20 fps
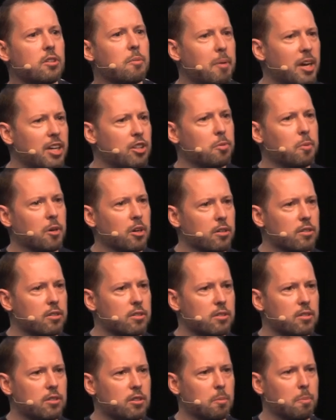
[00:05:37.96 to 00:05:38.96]
to
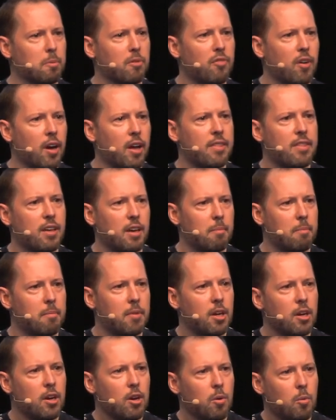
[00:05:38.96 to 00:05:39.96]
benchmarks to provide them
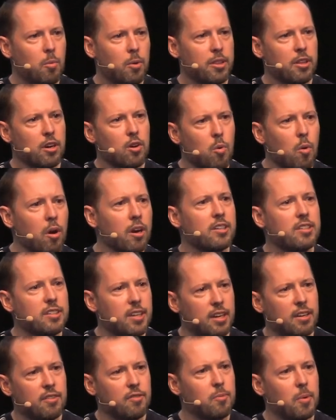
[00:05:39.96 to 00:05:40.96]
with a
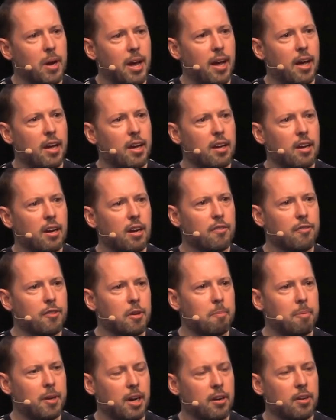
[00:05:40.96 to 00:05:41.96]
quantitative way of
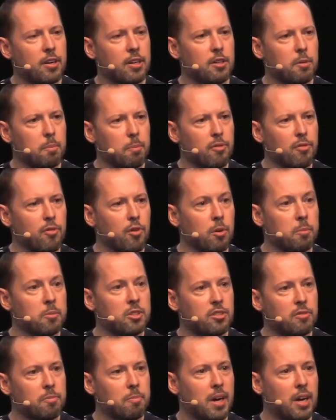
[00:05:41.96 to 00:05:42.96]
comparing the
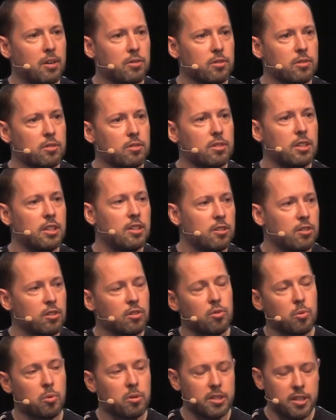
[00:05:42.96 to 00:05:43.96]
performance of browsers in an
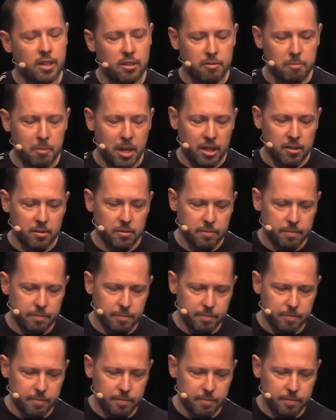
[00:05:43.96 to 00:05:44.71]
authoritative manner.